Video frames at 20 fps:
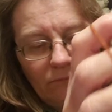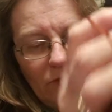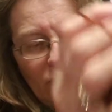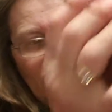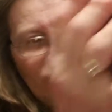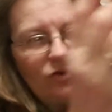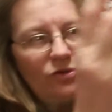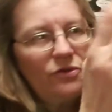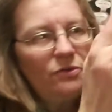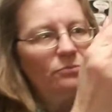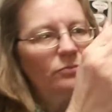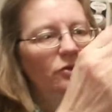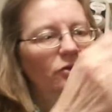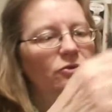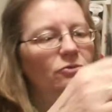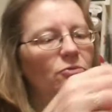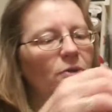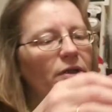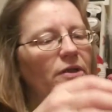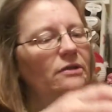So the
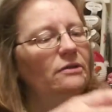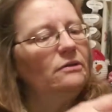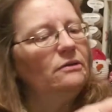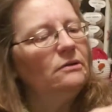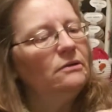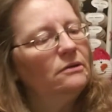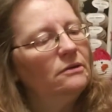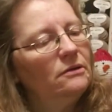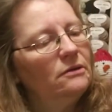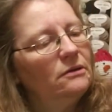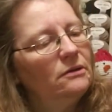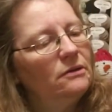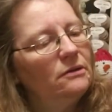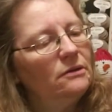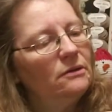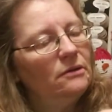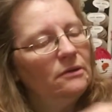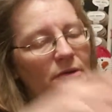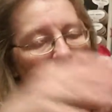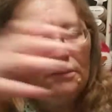blue one
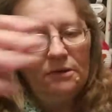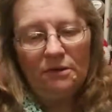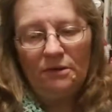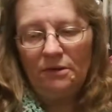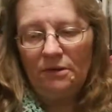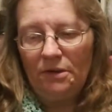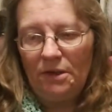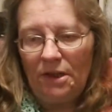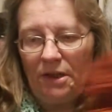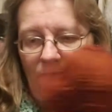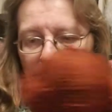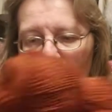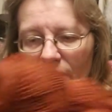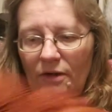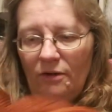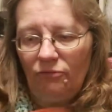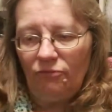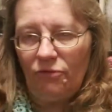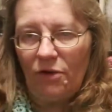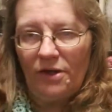And
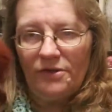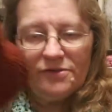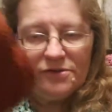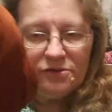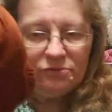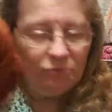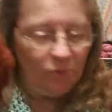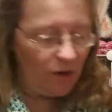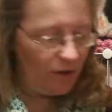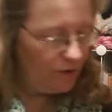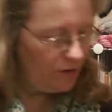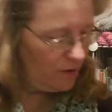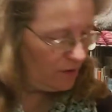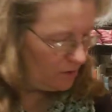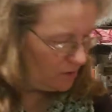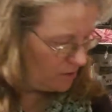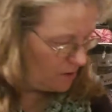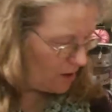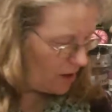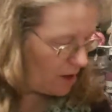the rust one
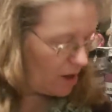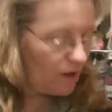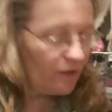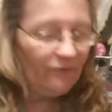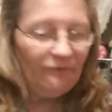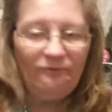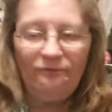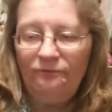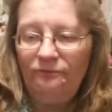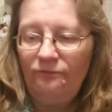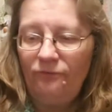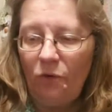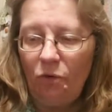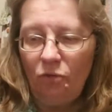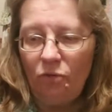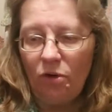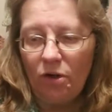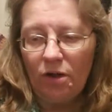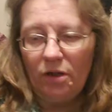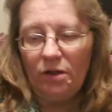are
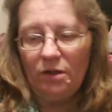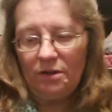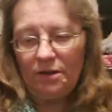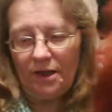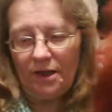4,